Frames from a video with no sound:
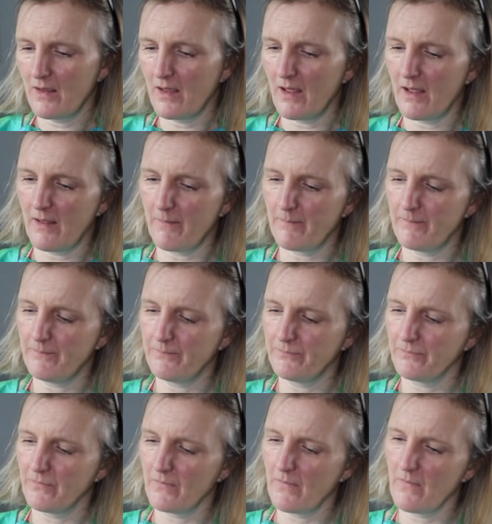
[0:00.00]
So
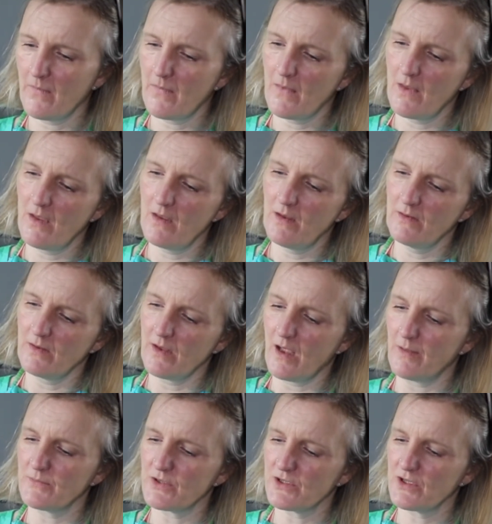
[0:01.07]
yeah,
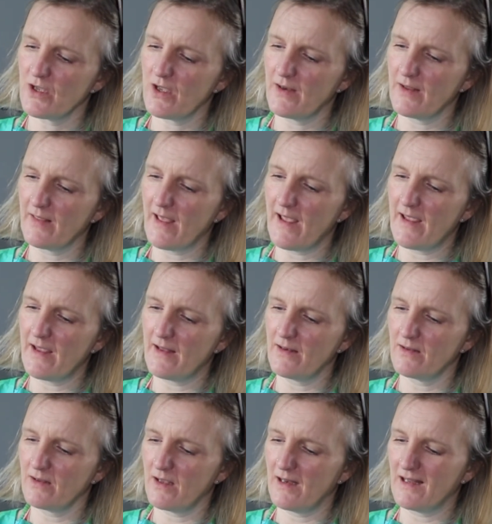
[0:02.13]
I'm just turning that
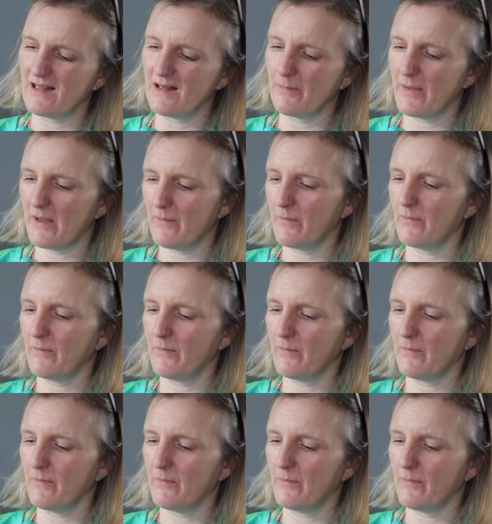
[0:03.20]
in a little bit